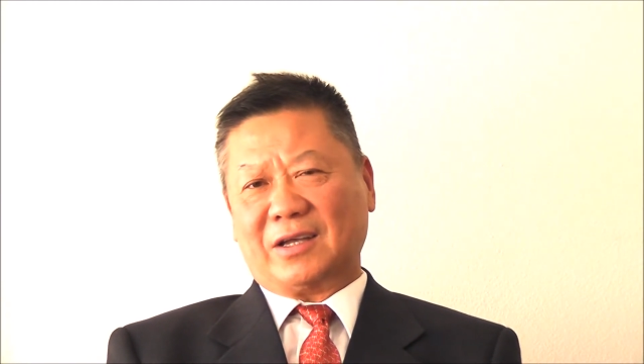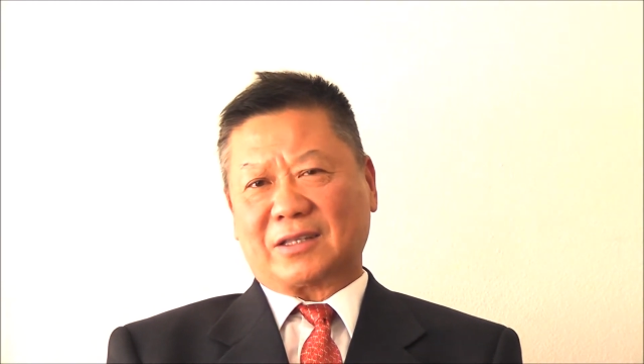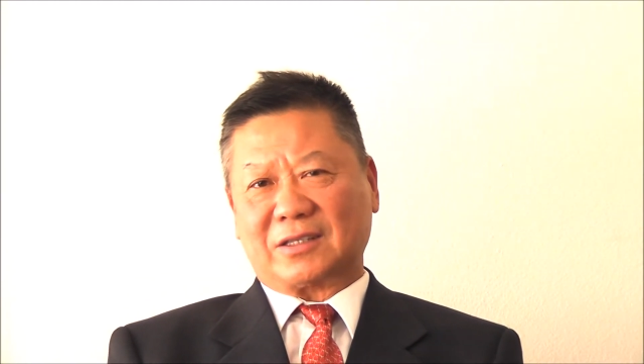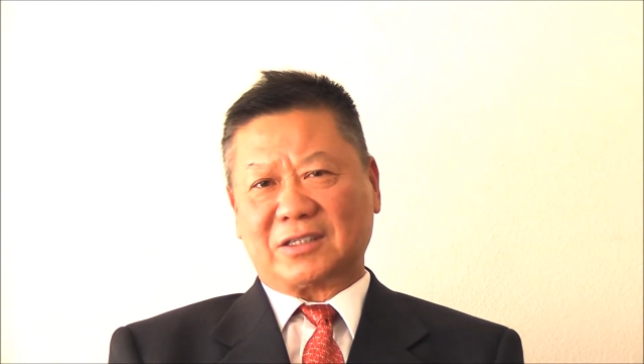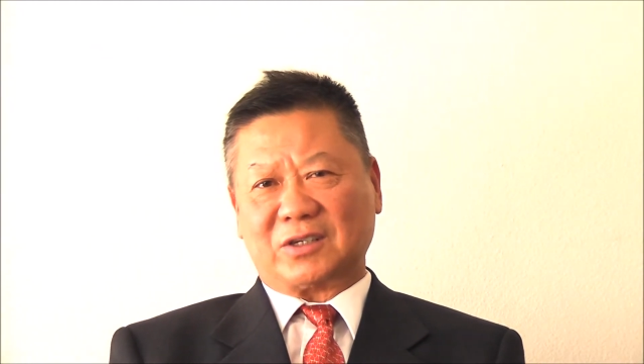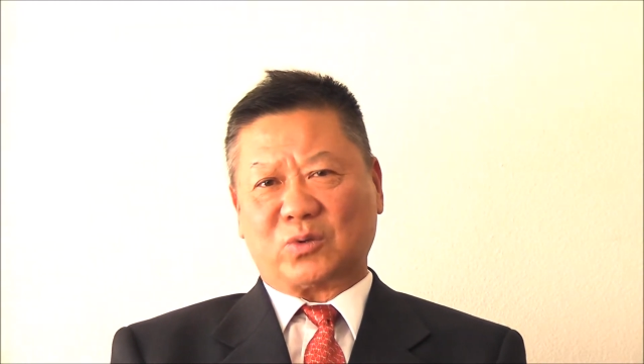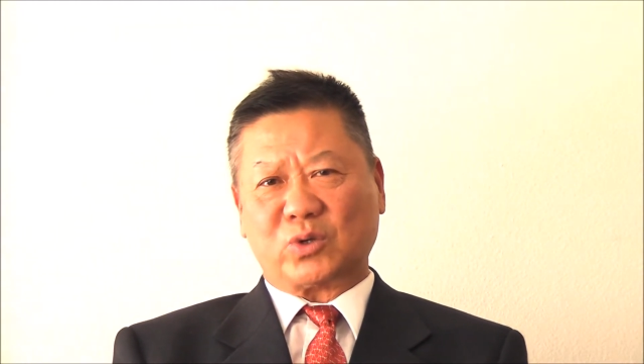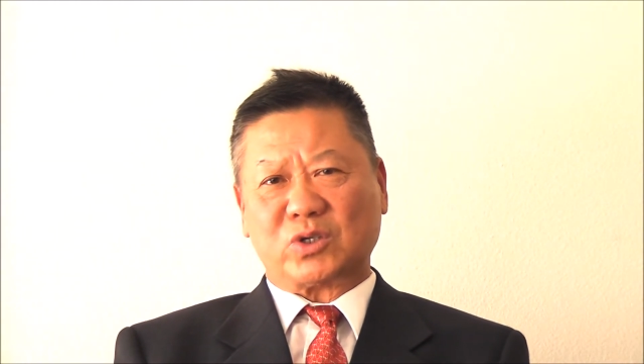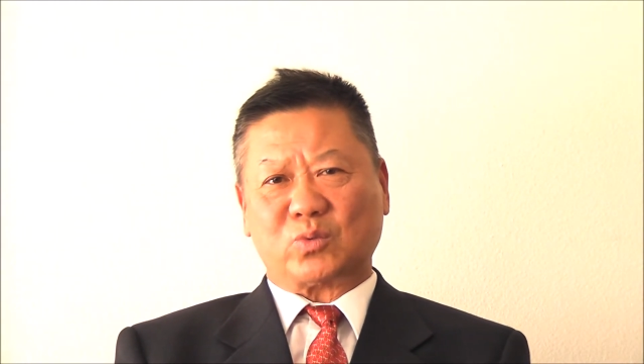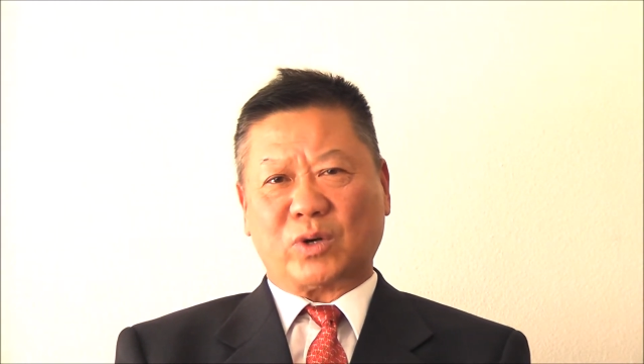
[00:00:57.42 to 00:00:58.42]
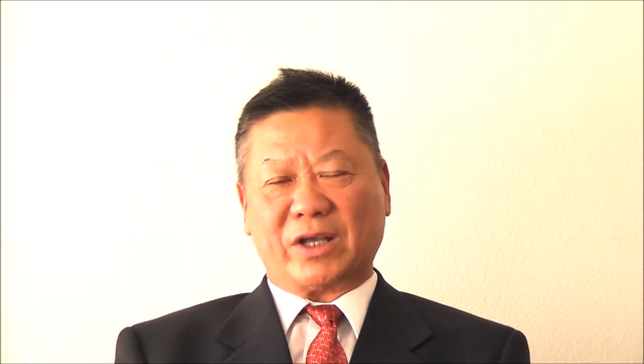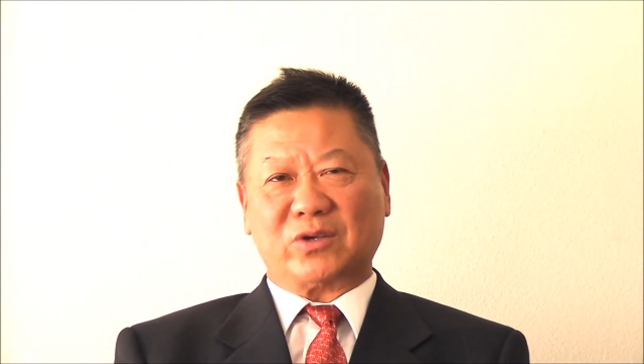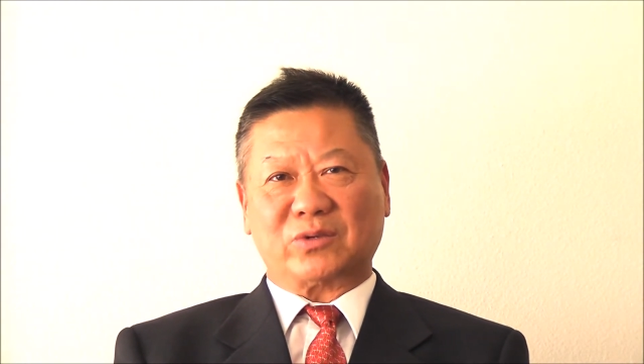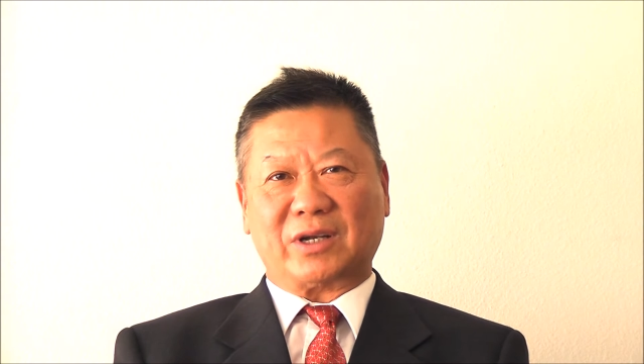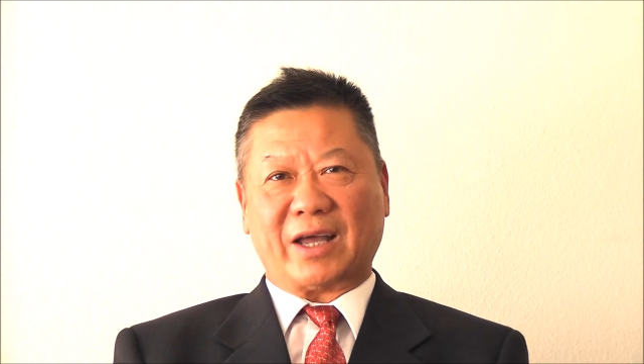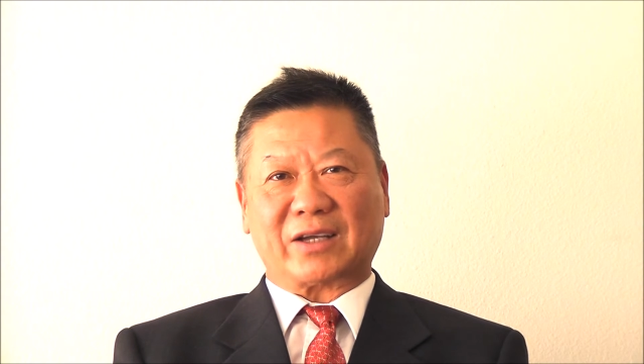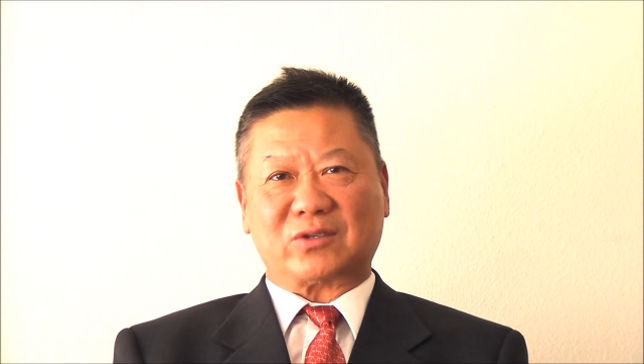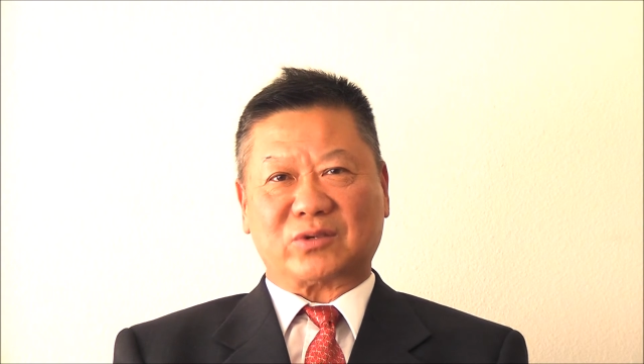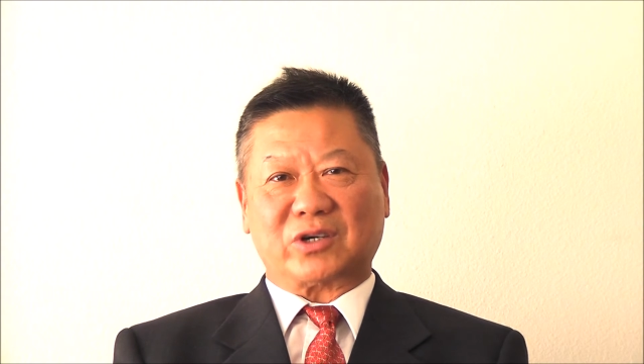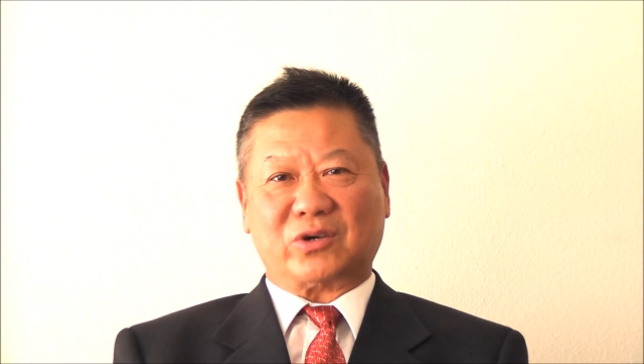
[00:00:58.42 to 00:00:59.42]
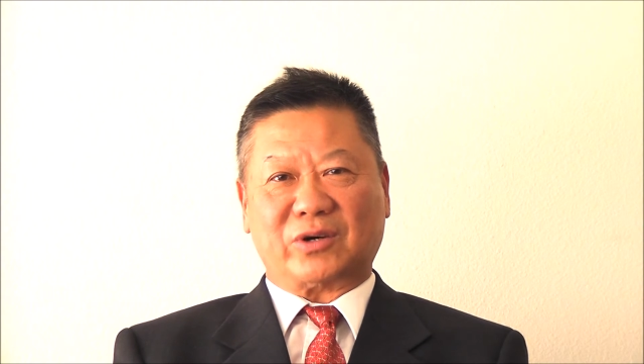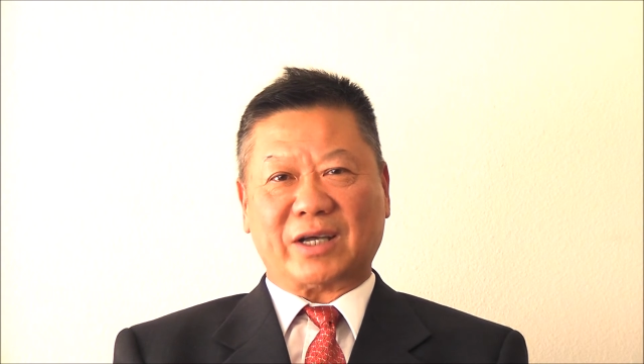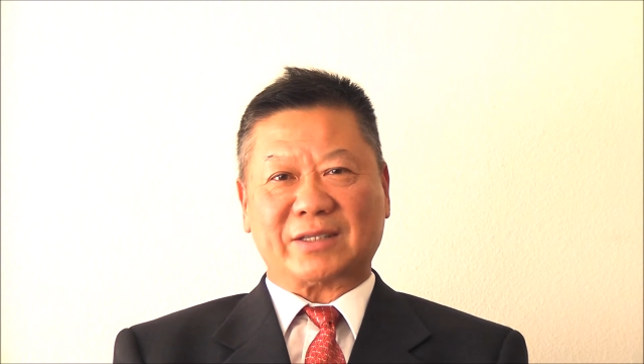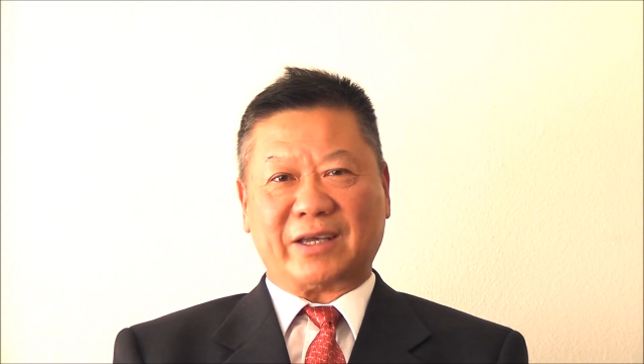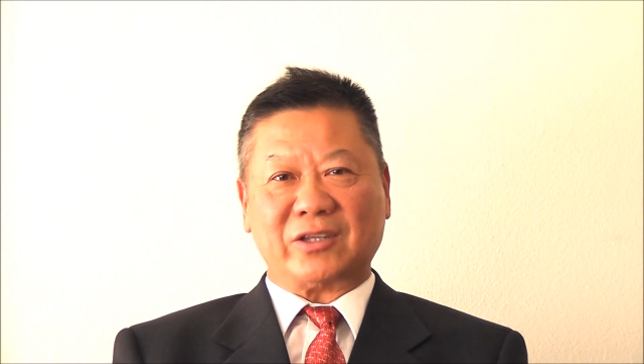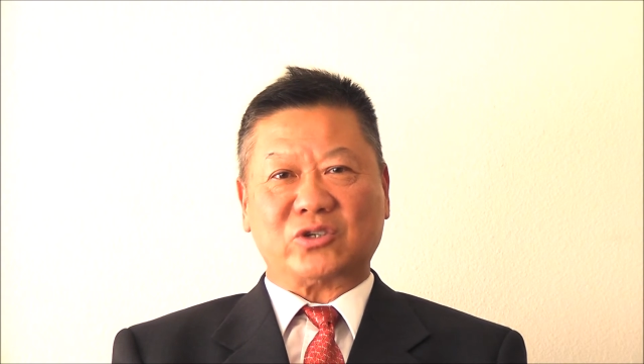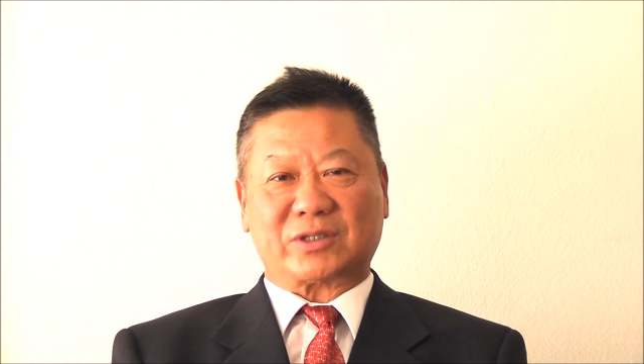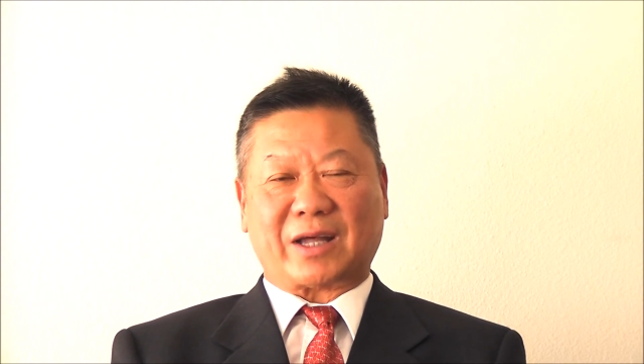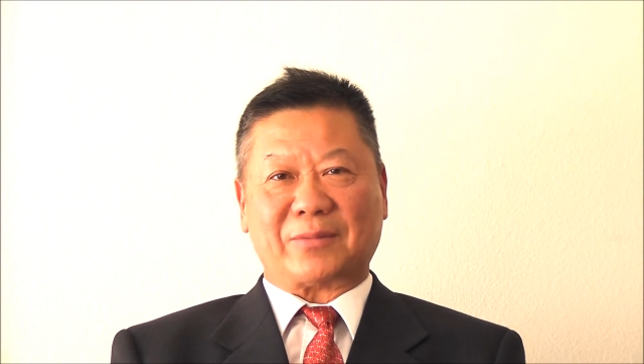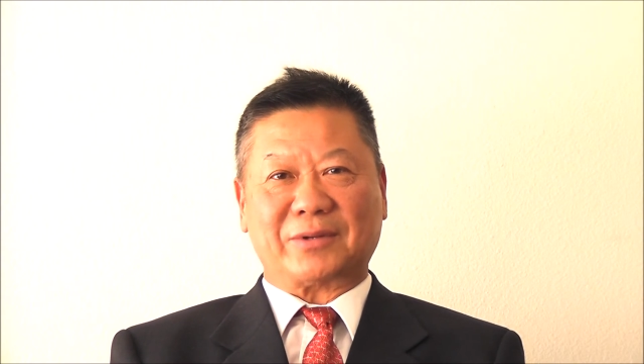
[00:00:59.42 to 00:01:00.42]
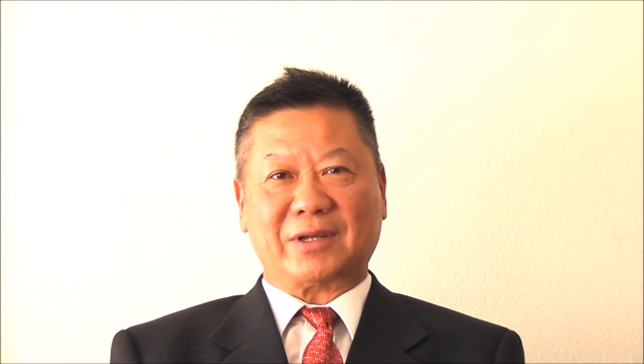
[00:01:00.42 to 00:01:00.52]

Dr. which one you like to go? I say, Angiostop.